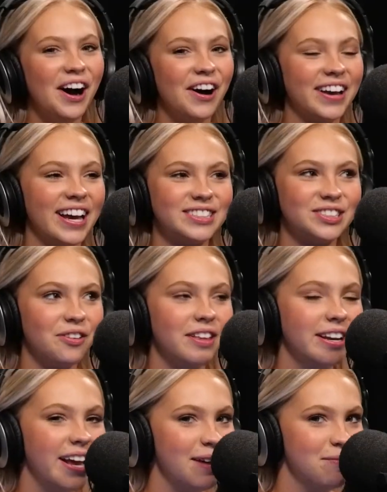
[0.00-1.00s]
Okay, so
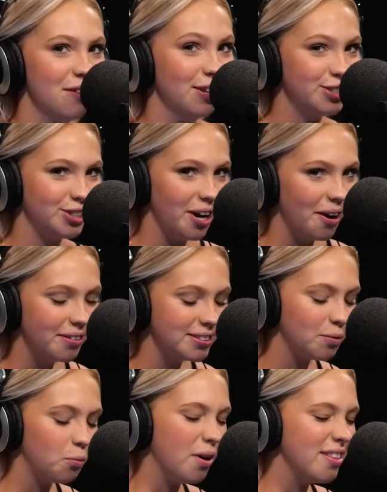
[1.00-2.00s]
the name of the show
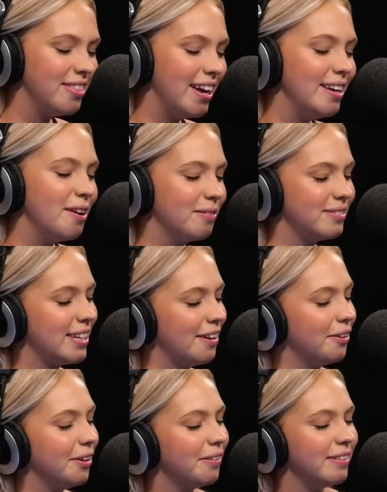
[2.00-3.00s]
is What They Don't Tell You.